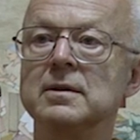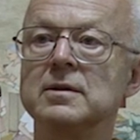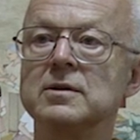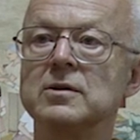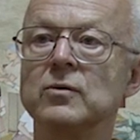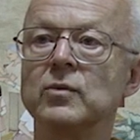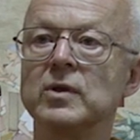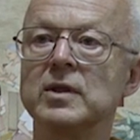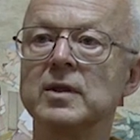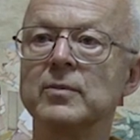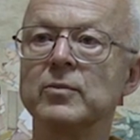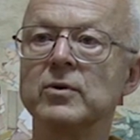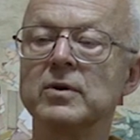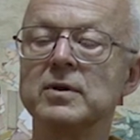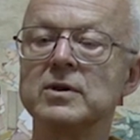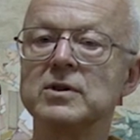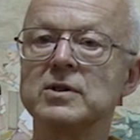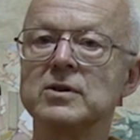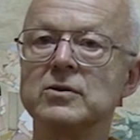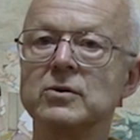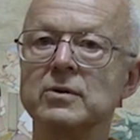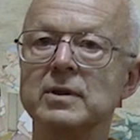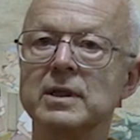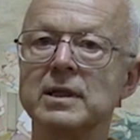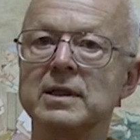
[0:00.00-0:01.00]
So what the Buddha is
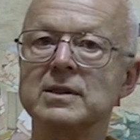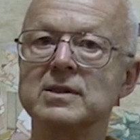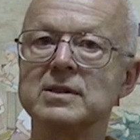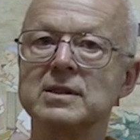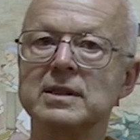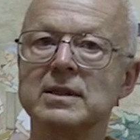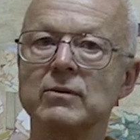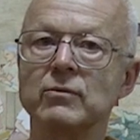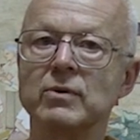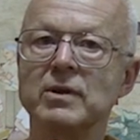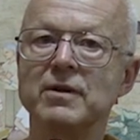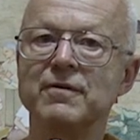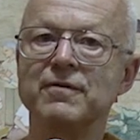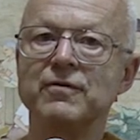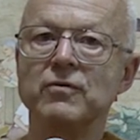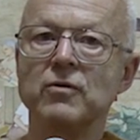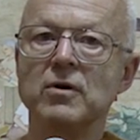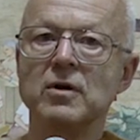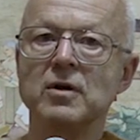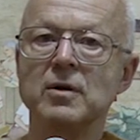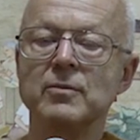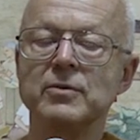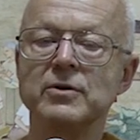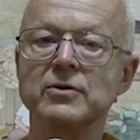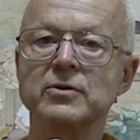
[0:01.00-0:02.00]
doing is, with the
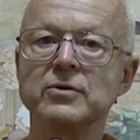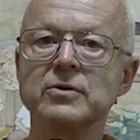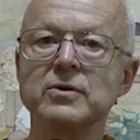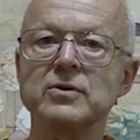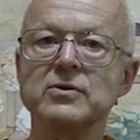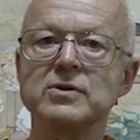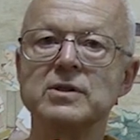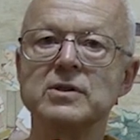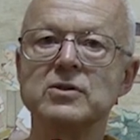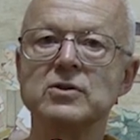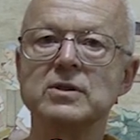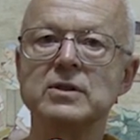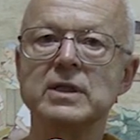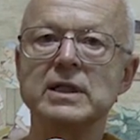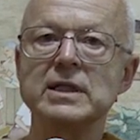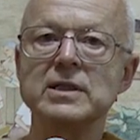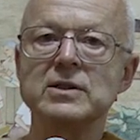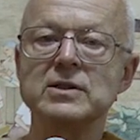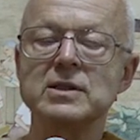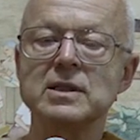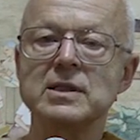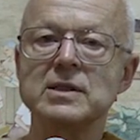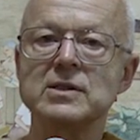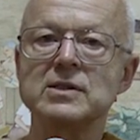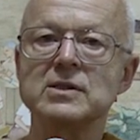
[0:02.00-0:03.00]
Four Noble Truths, is
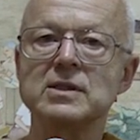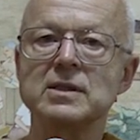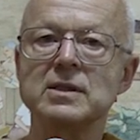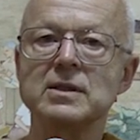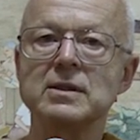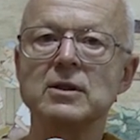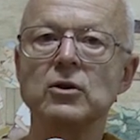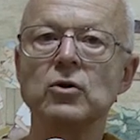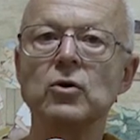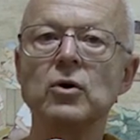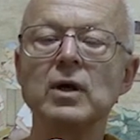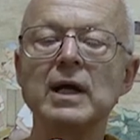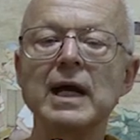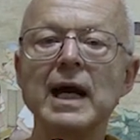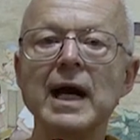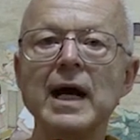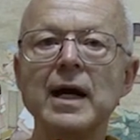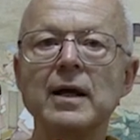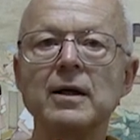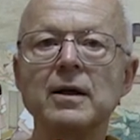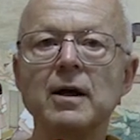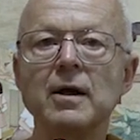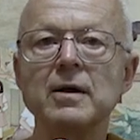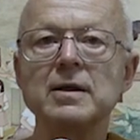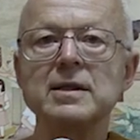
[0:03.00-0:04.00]
teaching us to look
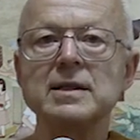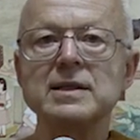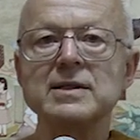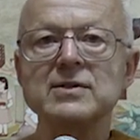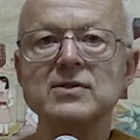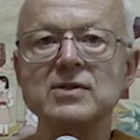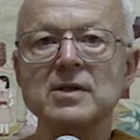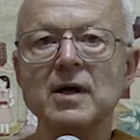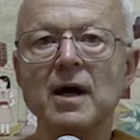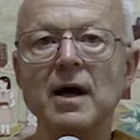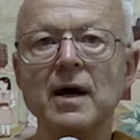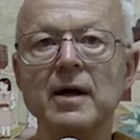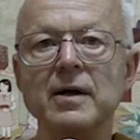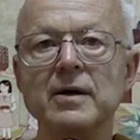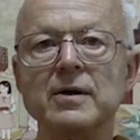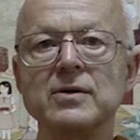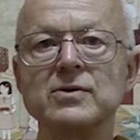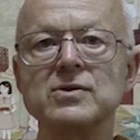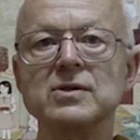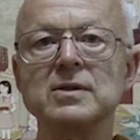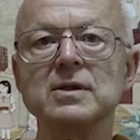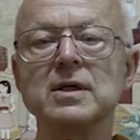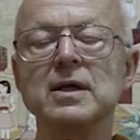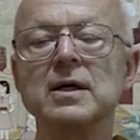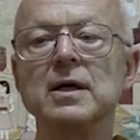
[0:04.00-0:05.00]
at our
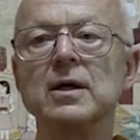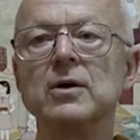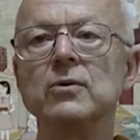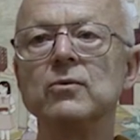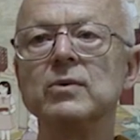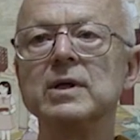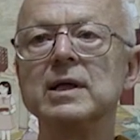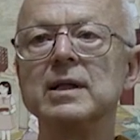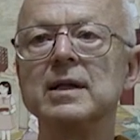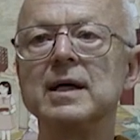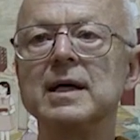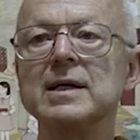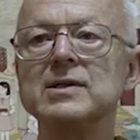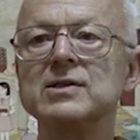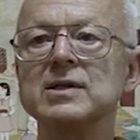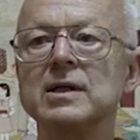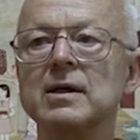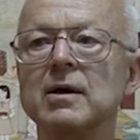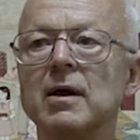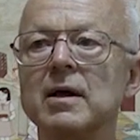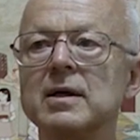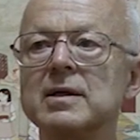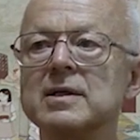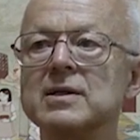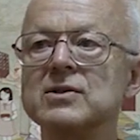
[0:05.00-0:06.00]
desires, realizing
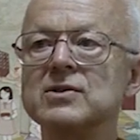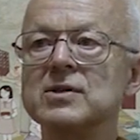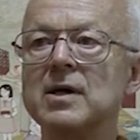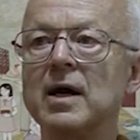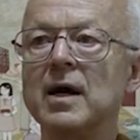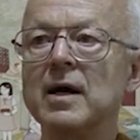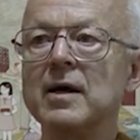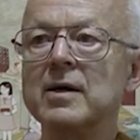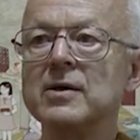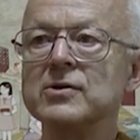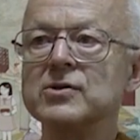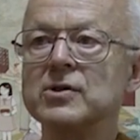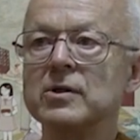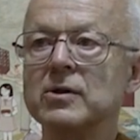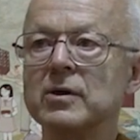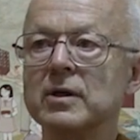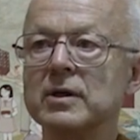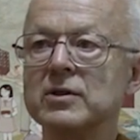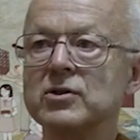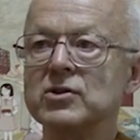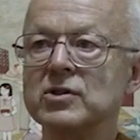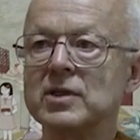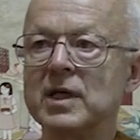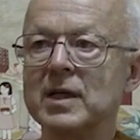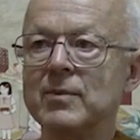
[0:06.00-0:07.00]
our desires are going
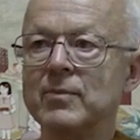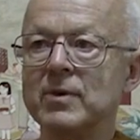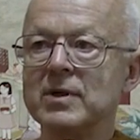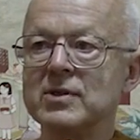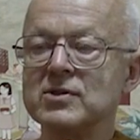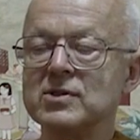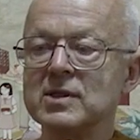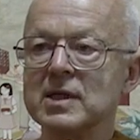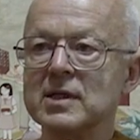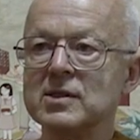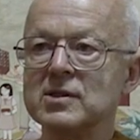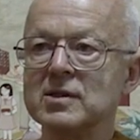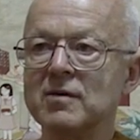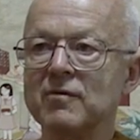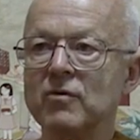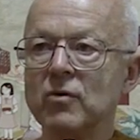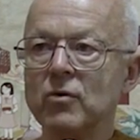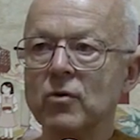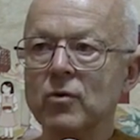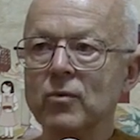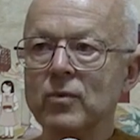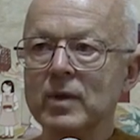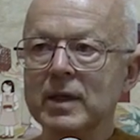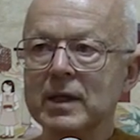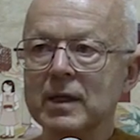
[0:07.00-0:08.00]
to shape our sense of
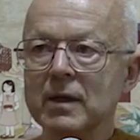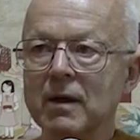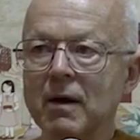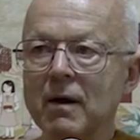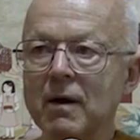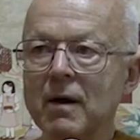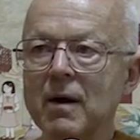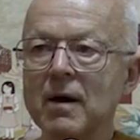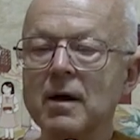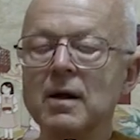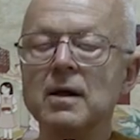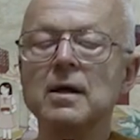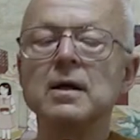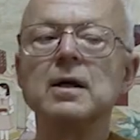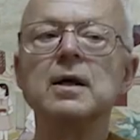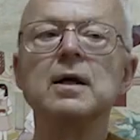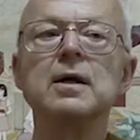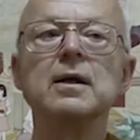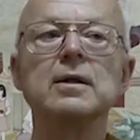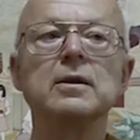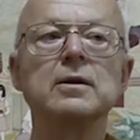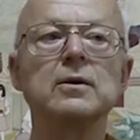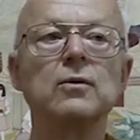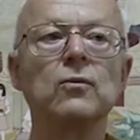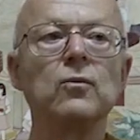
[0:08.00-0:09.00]
who we are,
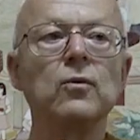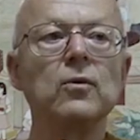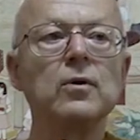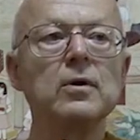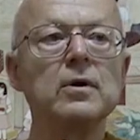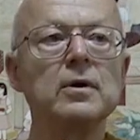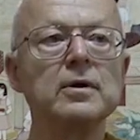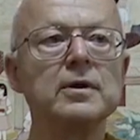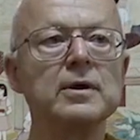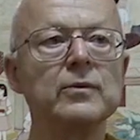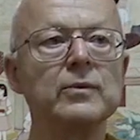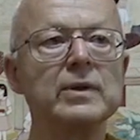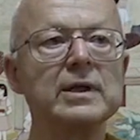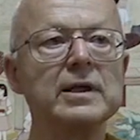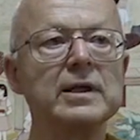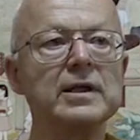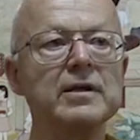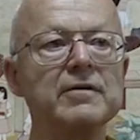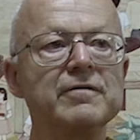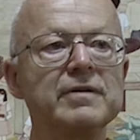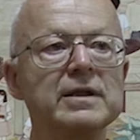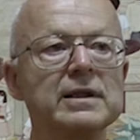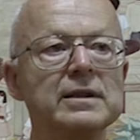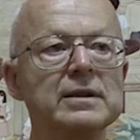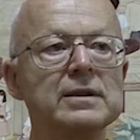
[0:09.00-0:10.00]
the world that we
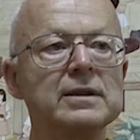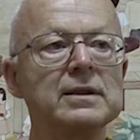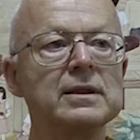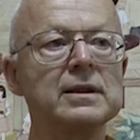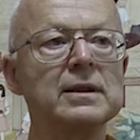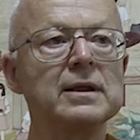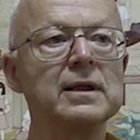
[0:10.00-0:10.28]
live in,